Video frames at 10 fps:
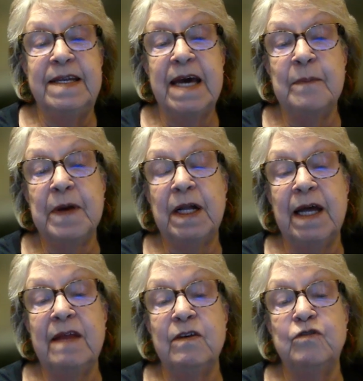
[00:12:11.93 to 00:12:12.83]

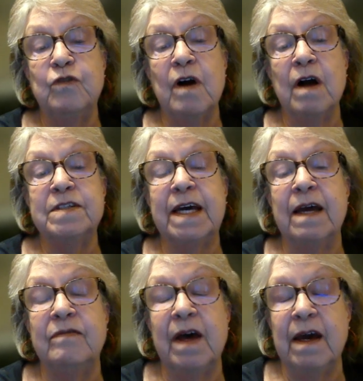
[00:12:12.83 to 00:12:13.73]
Typically, the drugs,
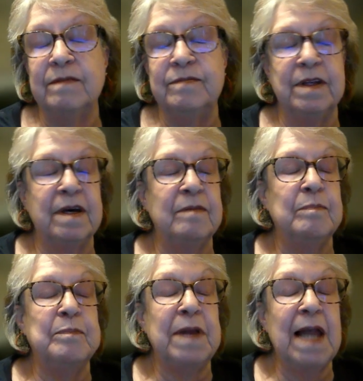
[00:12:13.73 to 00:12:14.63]
they,
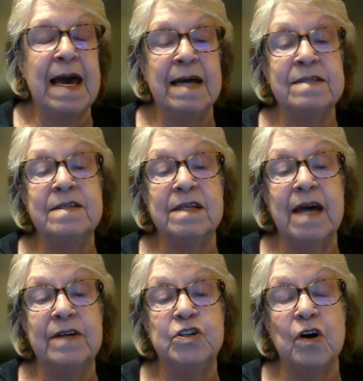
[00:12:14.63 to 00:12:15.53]
the plans
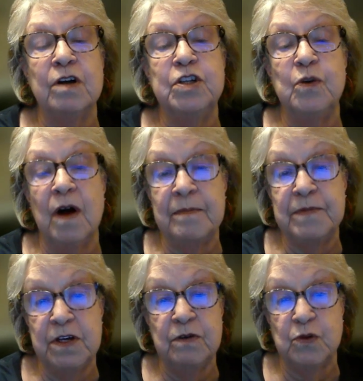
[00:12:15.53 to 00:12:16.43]
can charge you up
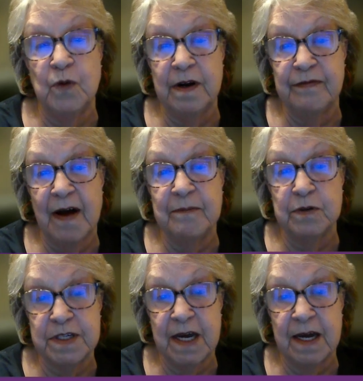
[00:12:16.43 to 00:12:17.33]
to
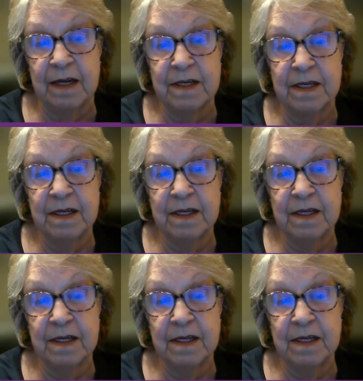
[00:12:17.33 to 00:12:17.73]
25%